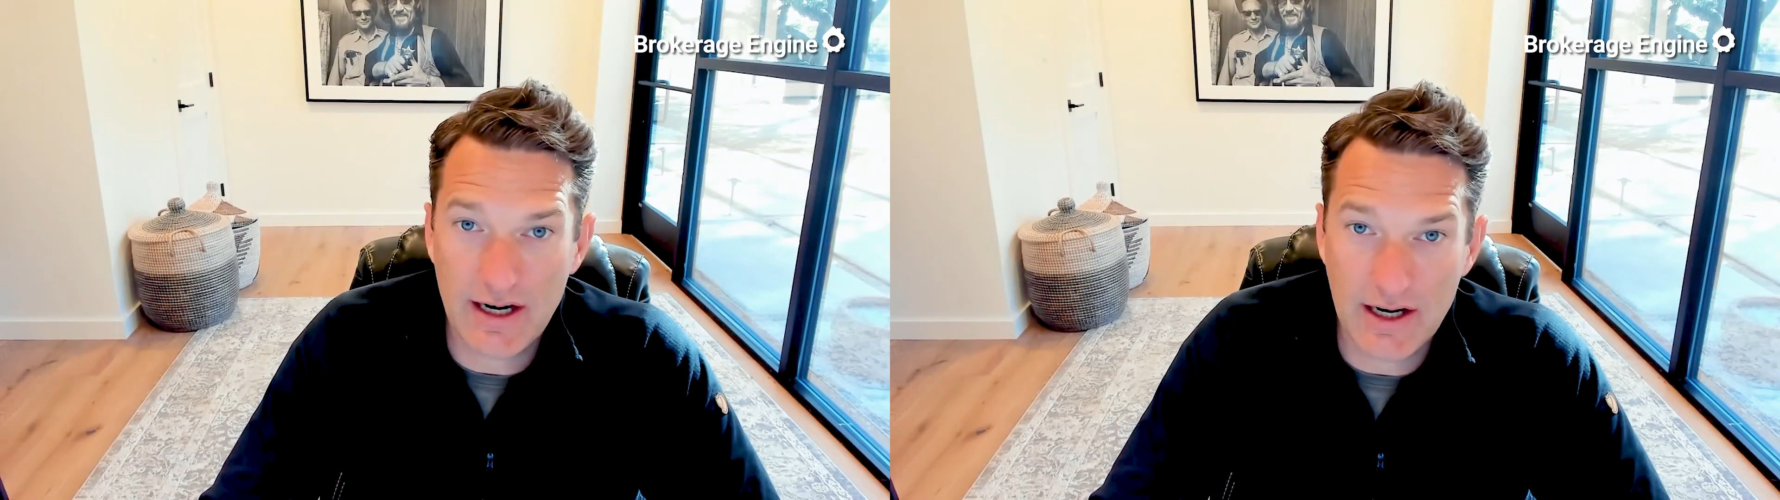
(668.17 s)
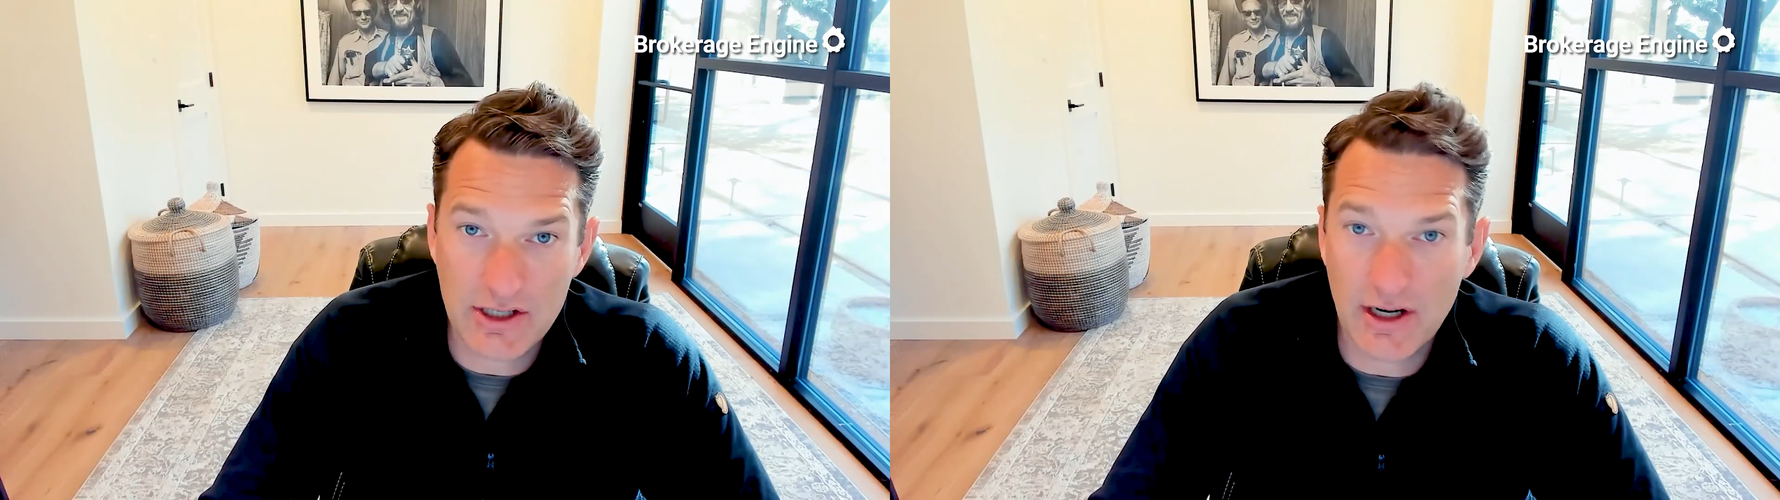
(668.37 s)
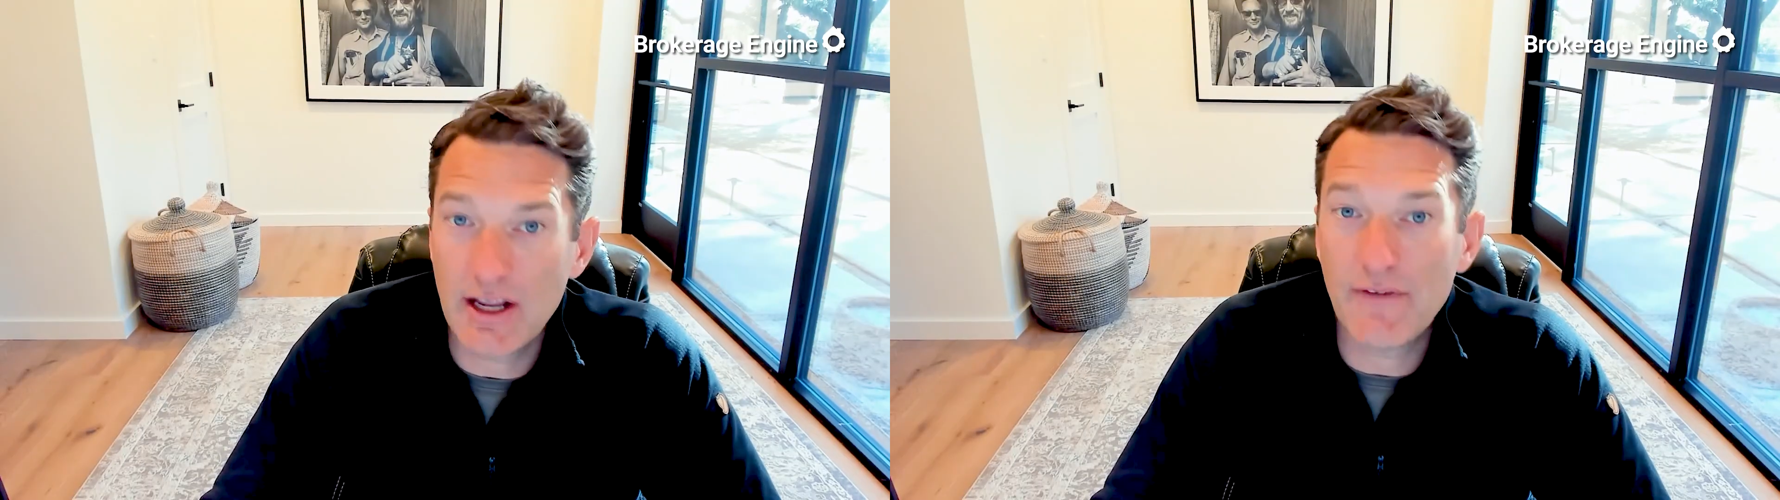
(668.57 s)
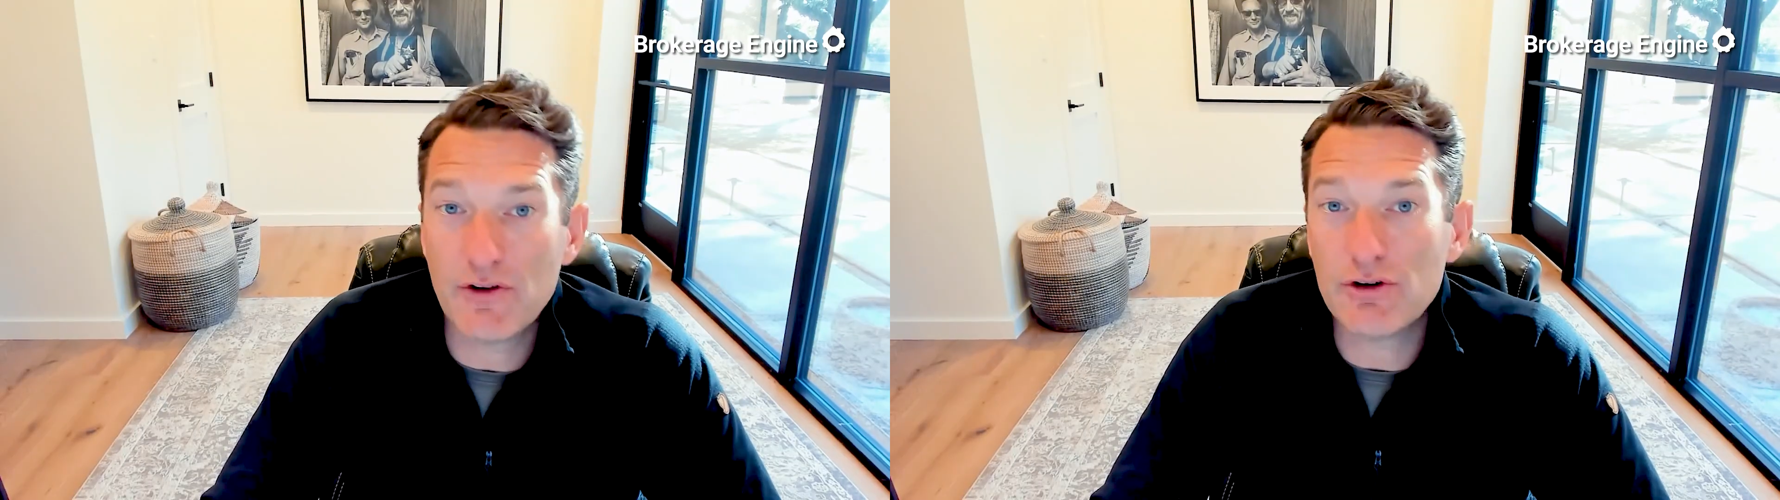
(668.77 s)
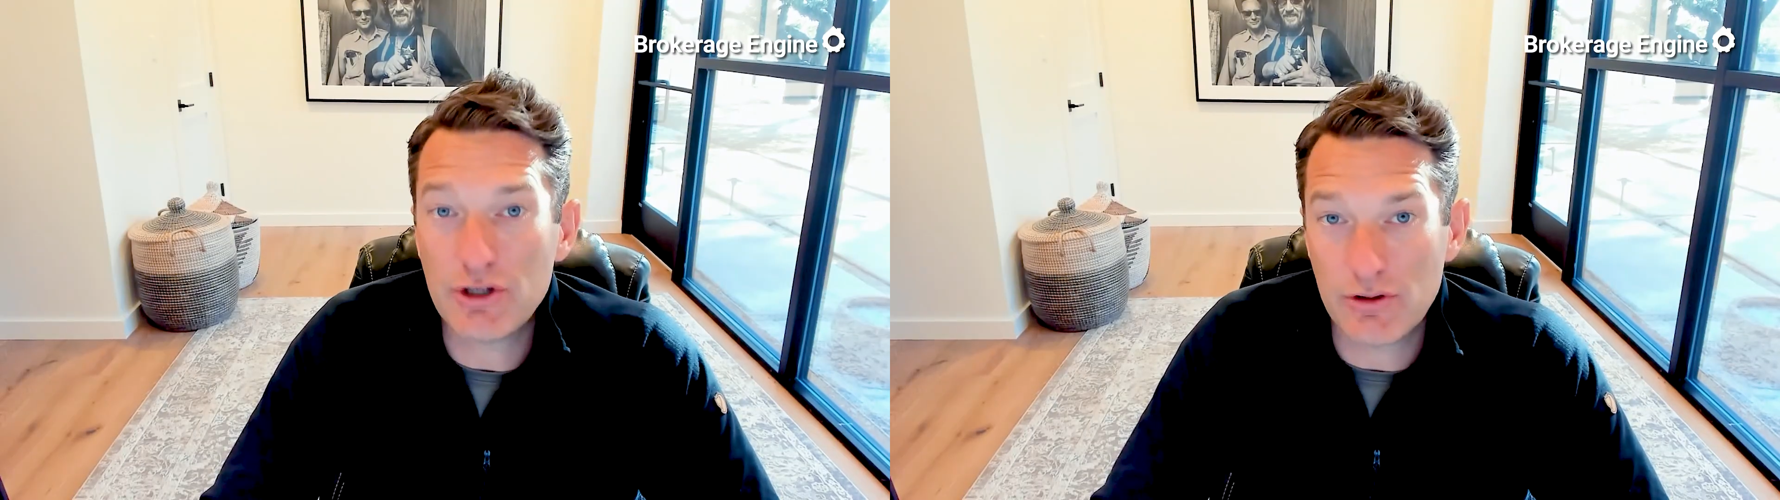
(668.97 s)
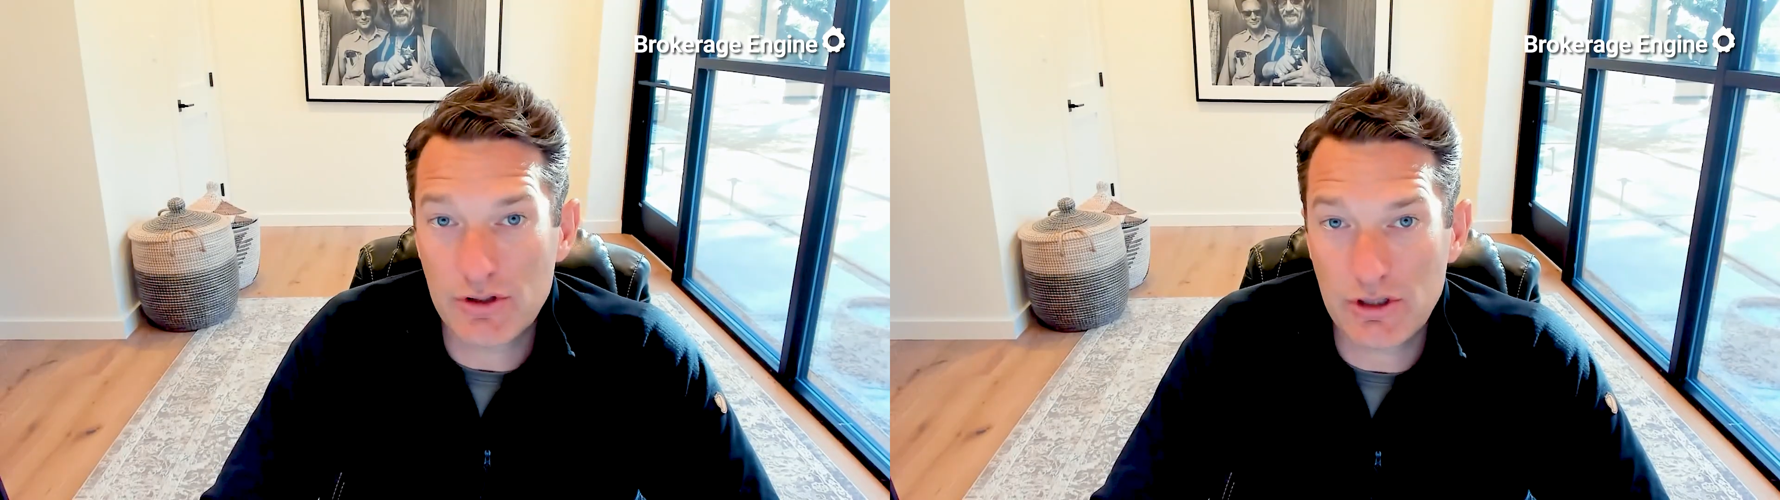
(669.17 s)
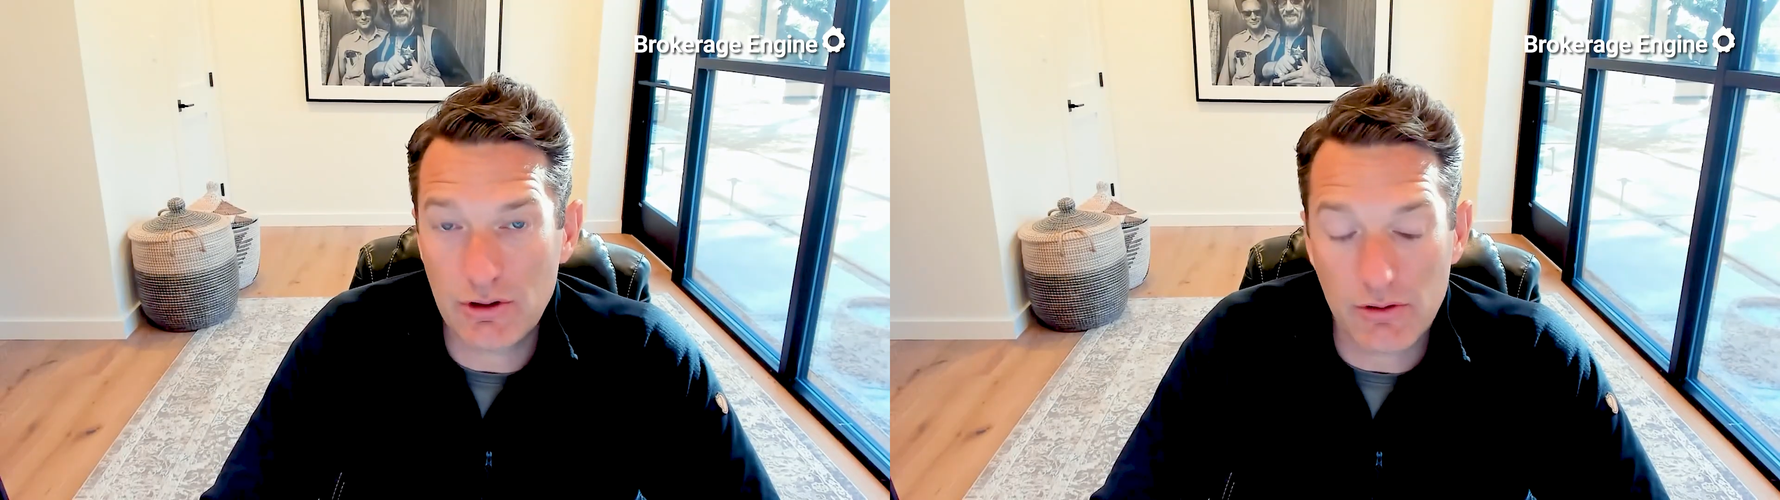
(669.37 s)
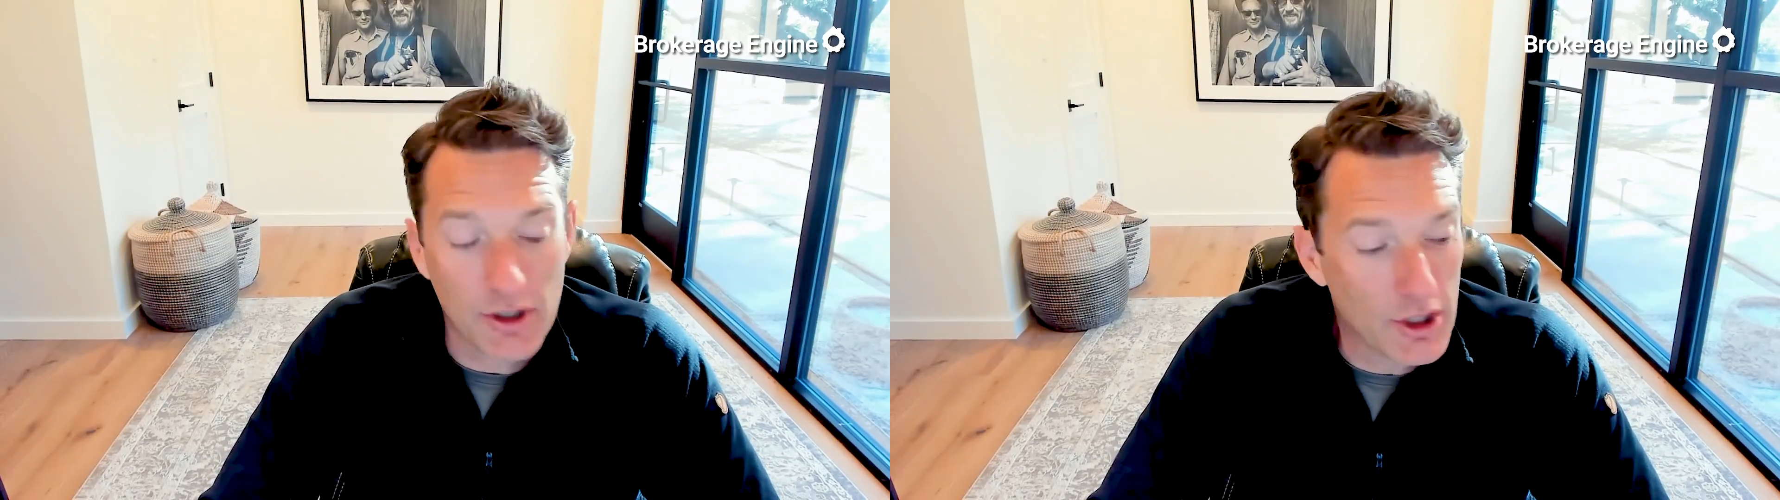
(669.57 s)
agent if you choose to.